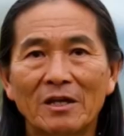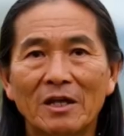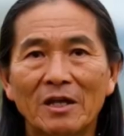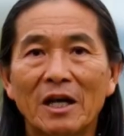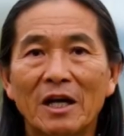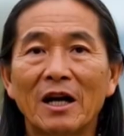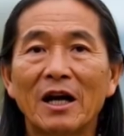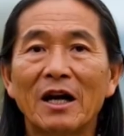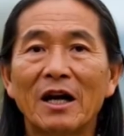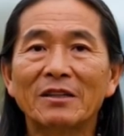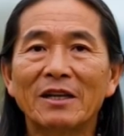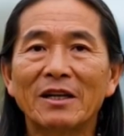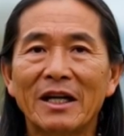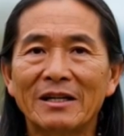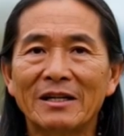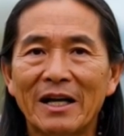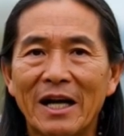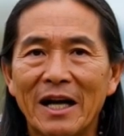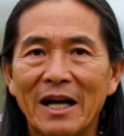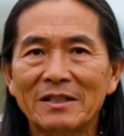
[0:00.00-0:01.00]
July
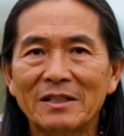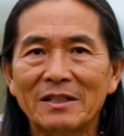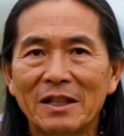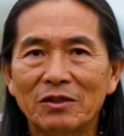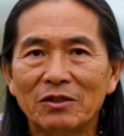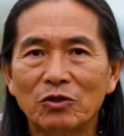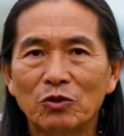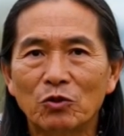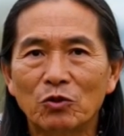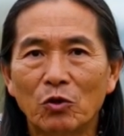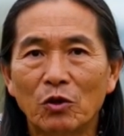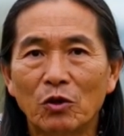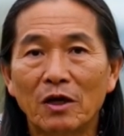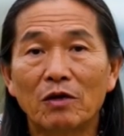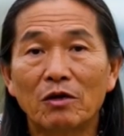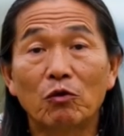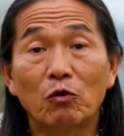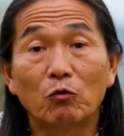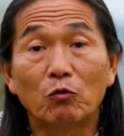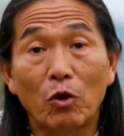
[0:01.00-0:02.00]
is Yaish Jastso,
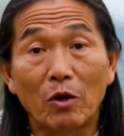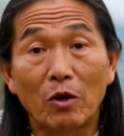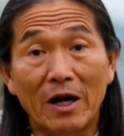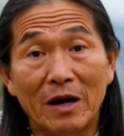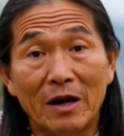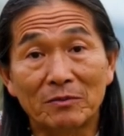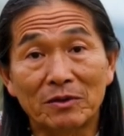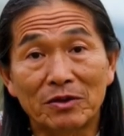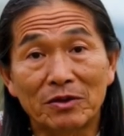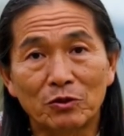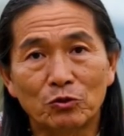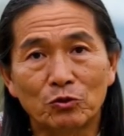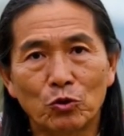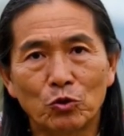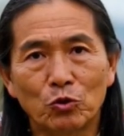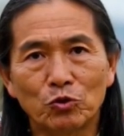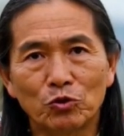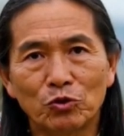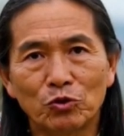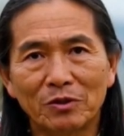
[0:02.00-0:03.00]
for blossoms and
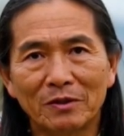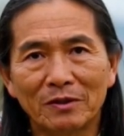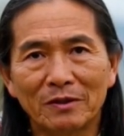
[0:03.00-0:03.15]
roots.